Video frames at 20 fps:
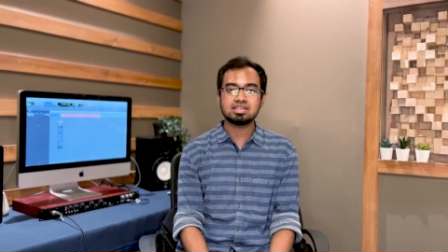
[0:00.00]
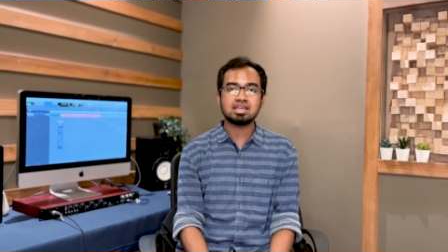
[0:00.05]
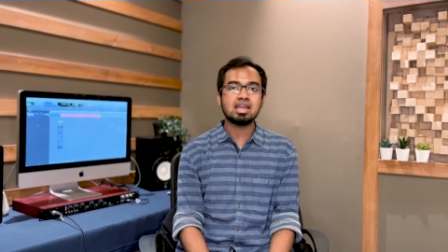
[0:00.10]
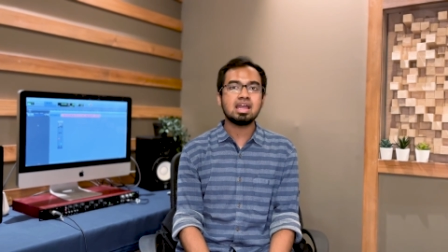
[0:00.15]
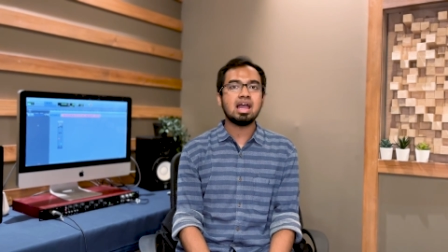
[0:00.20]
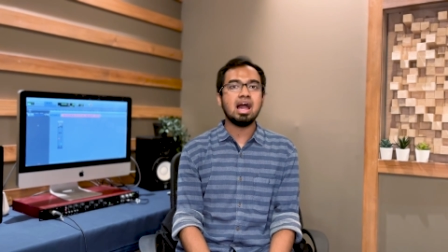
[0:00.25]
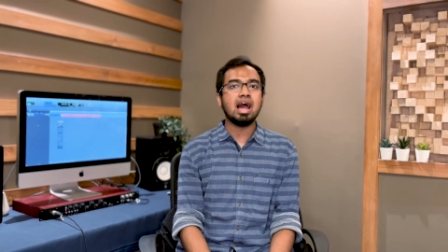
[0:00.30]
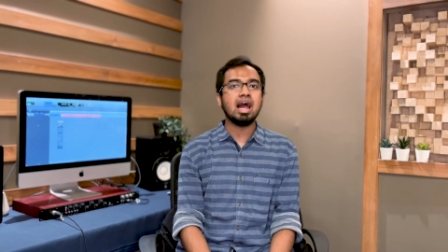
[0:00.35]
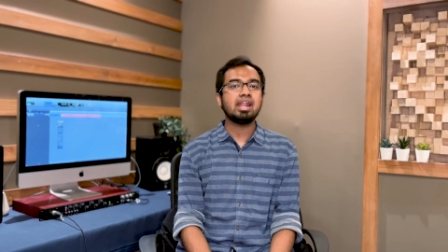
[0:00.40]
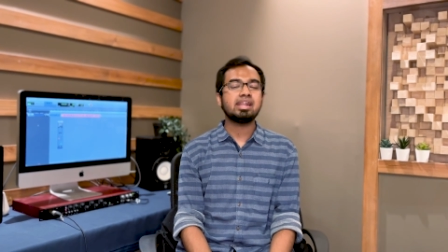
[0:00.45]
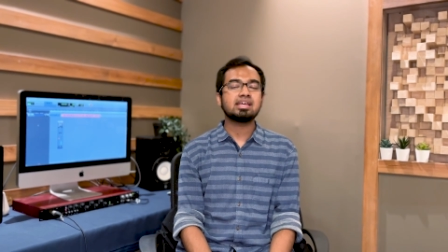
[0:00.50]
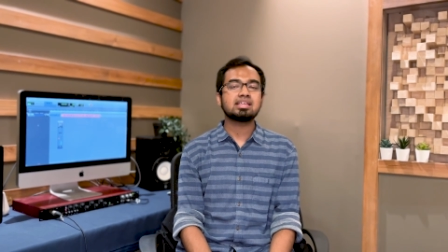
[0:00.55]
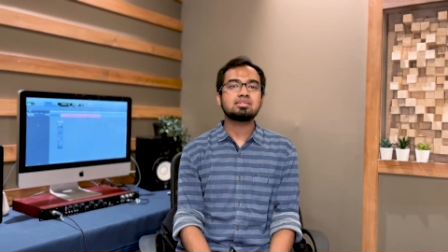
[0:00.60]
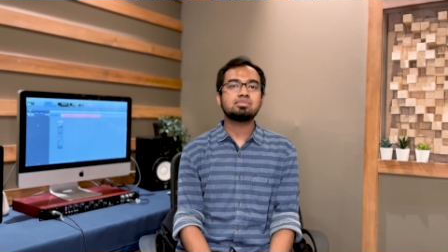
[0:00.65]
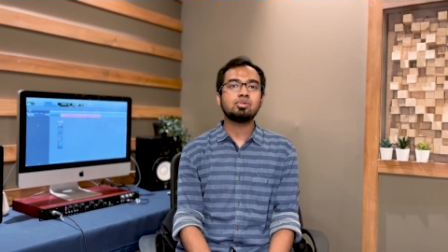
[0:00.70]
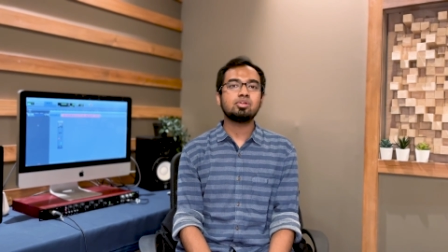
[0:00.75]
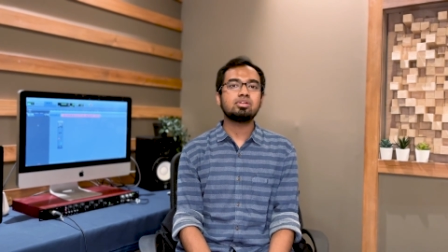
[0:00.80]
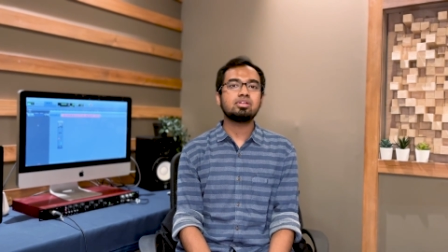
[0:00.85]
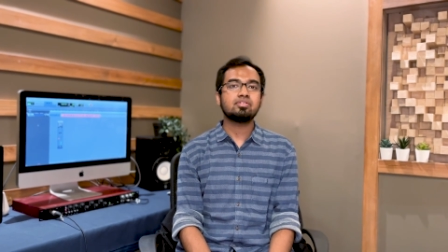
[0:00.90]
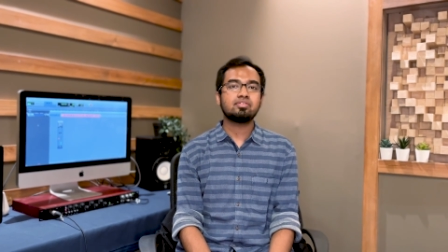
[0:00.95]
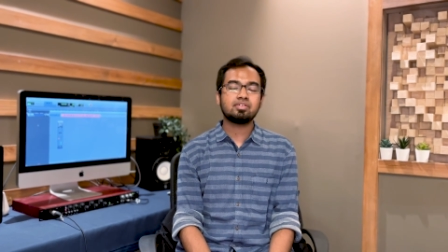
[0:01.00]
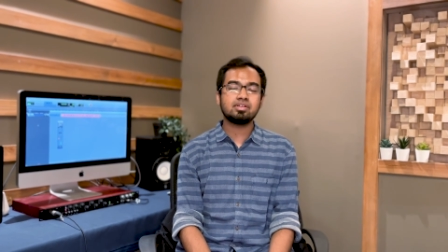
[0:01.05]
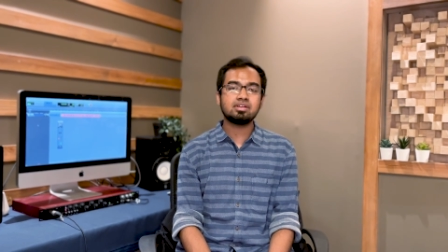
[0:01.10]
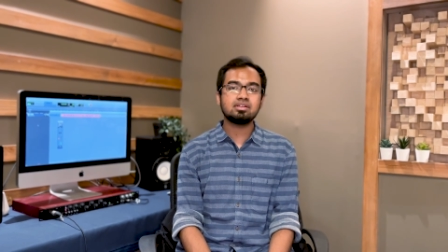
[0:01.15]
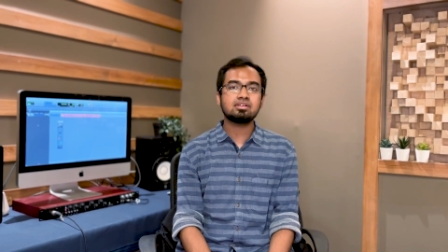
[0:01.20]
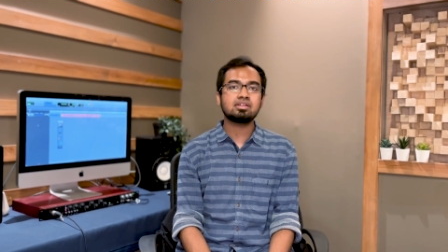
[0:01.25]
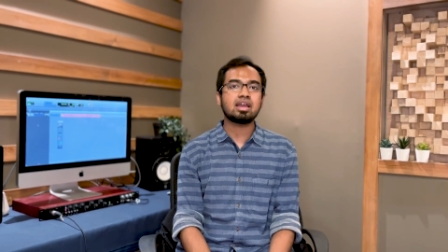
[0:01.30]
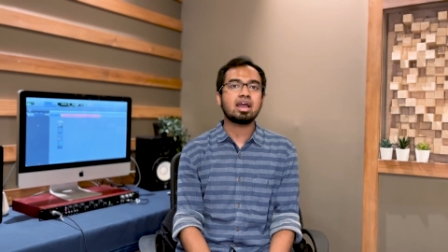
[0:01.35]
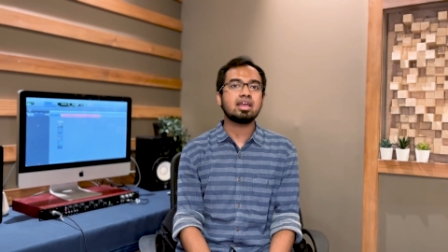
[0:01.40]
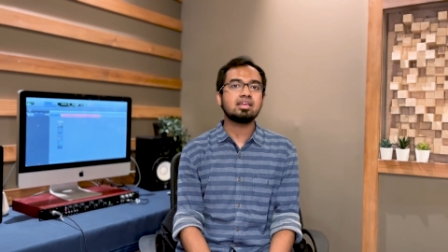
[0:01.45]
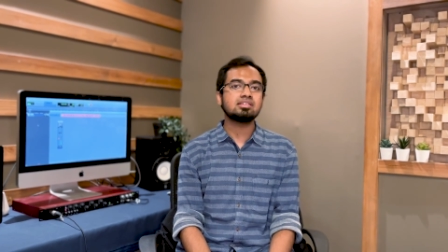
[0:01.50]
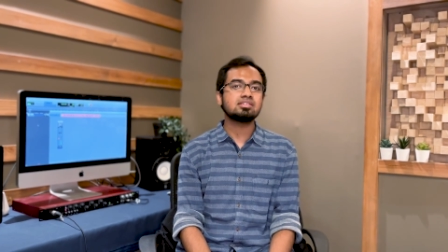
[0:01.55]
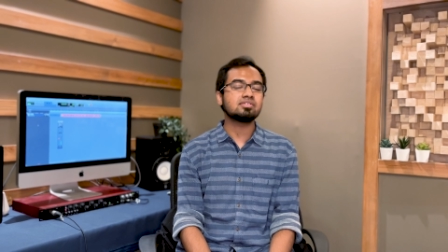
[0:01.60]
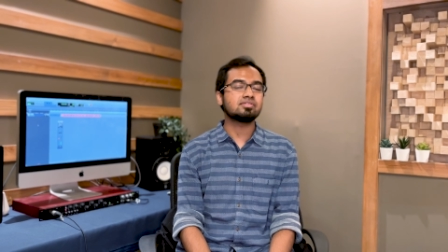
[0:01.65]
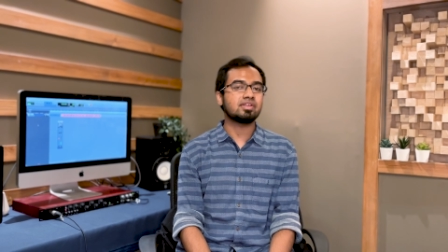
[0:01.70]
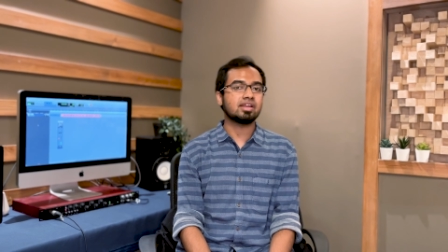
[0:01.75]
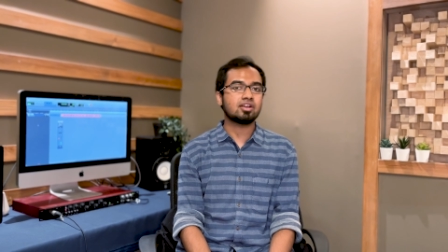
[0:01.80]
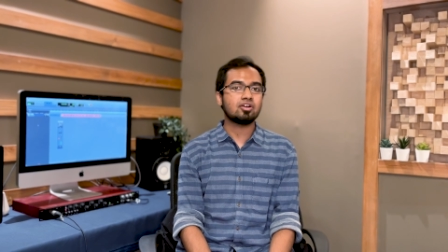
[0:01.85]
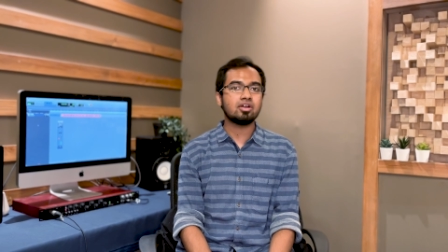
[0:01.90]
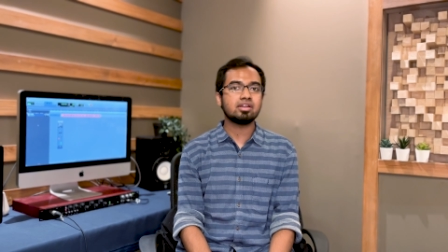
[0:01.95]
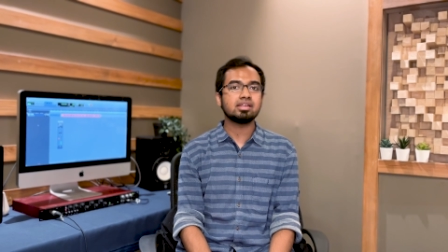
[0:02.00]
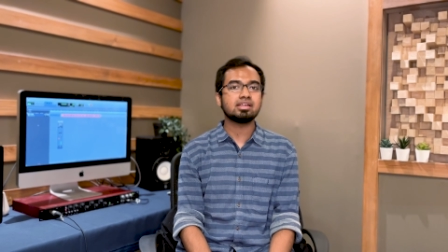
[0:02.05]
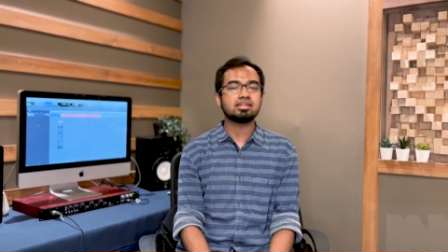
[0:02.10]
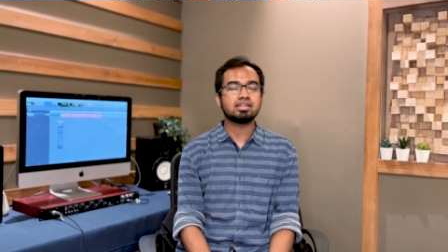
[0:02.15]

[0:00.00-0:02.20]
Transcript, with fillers: and explore different kinds of recording